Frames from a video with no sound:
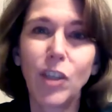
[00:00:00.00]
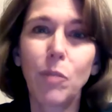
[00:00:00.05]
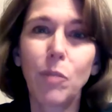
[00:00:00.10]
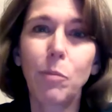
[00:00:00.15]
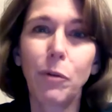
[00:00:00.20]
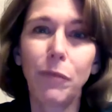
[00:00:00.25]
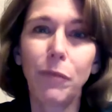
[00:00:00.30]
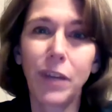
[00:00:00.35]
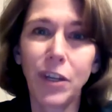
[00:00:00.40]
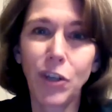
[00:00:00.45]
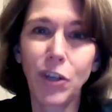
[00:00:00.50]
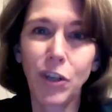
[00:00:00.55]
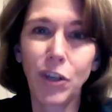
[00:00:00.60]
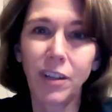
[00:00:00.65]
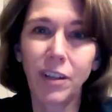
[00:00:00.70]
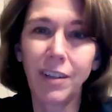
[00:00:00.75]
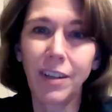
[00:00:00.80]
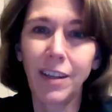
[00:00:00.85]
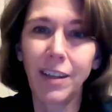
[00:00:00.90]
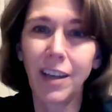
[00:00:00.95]

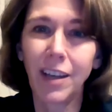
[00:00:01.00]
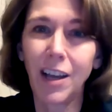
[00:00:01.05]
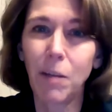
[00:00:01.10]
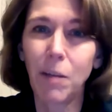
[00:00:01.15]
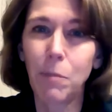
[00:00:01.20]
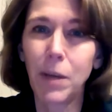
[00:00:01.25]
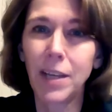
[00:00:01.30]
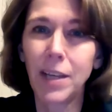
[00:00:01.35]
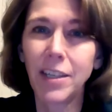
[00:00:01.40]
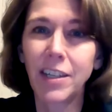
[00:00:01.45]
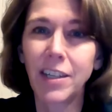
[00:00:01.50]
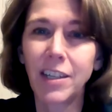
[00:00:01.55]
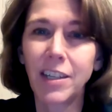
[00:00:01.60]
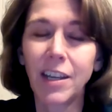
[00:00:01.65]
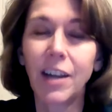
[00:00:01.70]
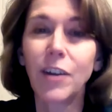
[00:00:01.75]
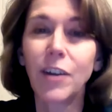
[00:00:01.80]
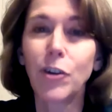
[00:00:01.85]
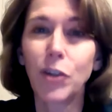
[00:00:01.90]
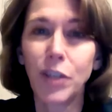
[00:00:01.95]
superficial
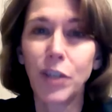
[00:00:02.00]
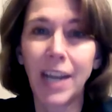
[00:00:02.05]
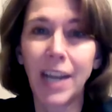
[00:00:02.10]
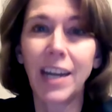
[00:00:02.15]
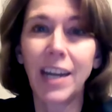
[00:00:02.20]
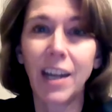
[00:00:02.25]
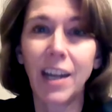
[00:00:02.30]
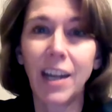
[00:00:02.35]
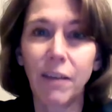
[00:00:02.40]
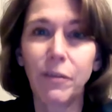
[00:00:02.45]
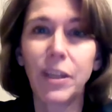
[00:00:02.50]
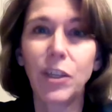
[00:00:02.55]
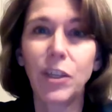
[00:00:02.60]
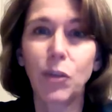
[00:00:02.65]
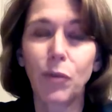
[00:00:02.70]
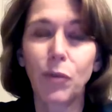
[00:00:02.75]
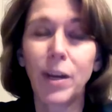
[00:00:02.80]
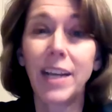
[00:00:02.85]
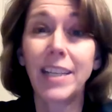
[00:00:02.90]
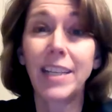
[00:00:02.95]
Musk's understanding of
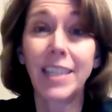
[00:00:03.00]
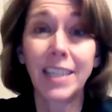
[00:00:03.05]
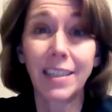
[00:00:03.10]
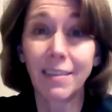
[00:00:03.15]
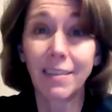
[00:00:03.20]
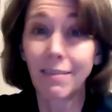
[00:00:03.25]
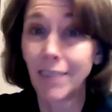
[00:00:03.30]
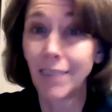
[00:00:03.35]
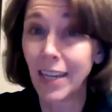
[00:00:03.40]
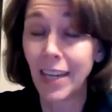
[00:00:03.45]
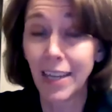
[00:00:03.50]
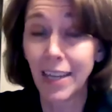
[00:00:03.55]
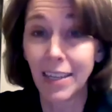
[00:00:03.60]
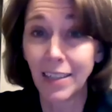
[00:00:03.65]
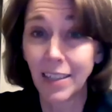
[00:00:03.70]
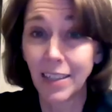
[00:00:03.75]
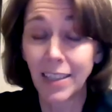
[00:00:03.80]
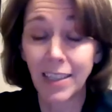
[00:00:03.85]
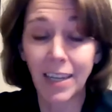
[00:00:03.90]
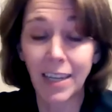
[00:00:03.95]
this race
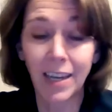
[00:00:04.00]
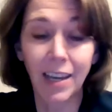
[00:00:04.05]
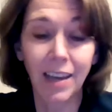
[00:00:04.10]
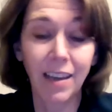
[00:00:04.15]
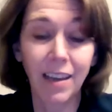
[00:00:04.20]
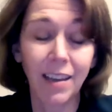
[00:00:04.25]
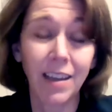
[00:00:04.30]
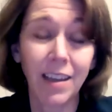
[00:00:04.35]
is.